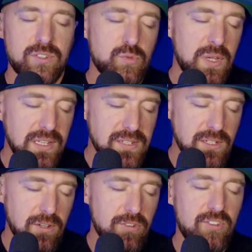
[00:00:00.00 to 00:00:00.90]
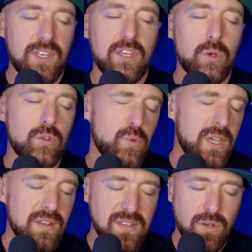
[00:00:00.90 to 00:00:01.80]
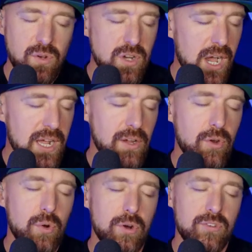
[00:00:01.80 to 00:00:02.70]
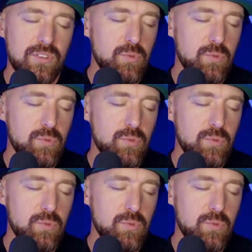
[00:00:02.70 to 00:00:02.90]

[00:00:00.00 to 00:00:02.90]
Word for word: as we continue to seek you, as we continue to knock on doors,